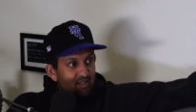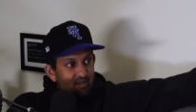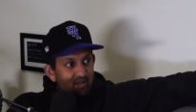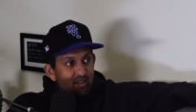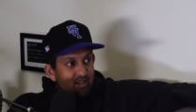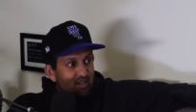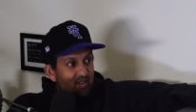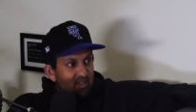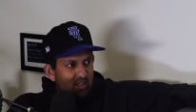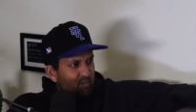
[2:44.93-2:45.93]
uh,
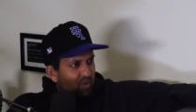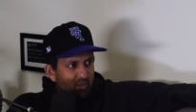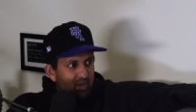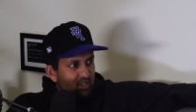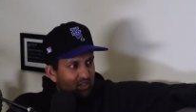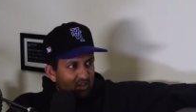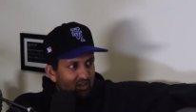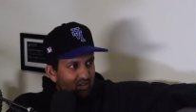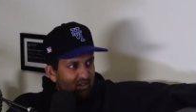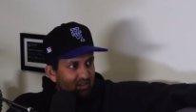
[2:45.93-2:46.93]
I think prime minister
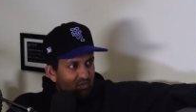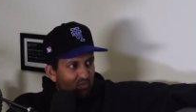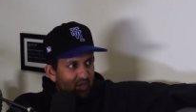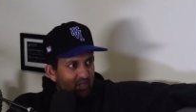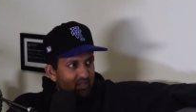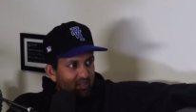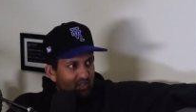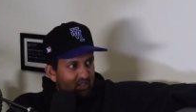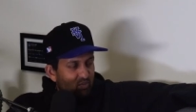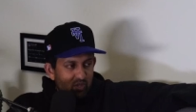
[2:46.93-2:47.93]
stepped went, in,
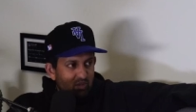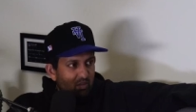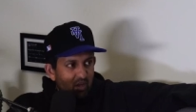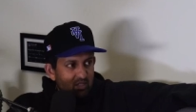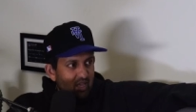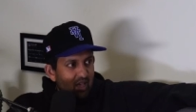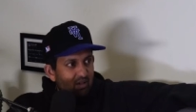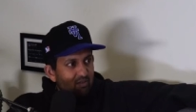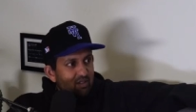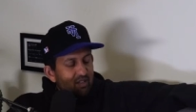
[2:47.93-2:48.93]
went to Moscow.
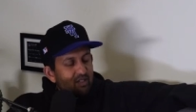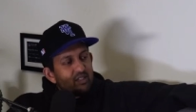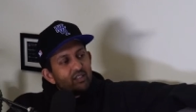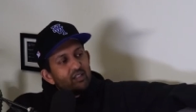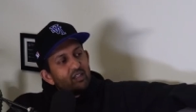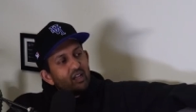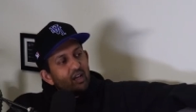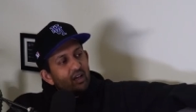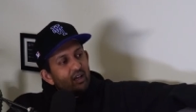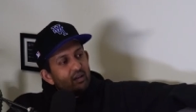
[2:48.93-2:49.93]
And uh,
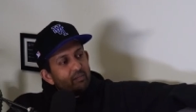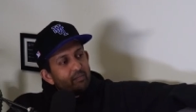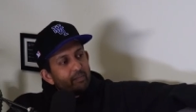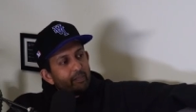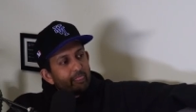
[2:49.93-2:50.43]
they said uh, no.